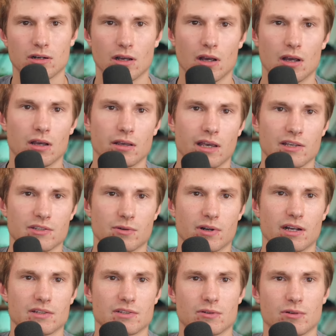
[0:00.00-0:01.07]
Okay, so our
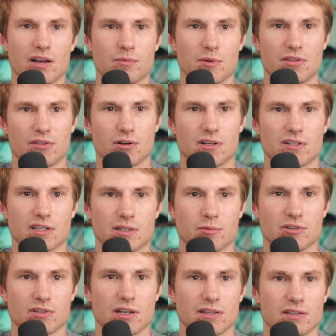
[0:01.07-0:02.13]
answer there would have to be
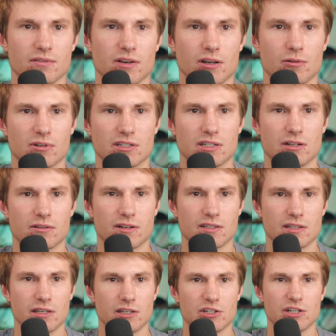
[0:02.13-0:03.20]
36% of the value we're decreasing
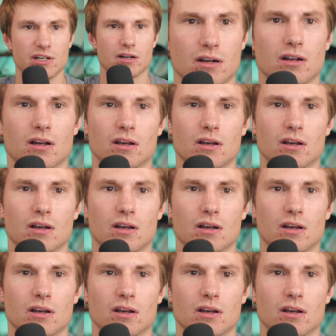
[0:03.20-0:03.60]
each year.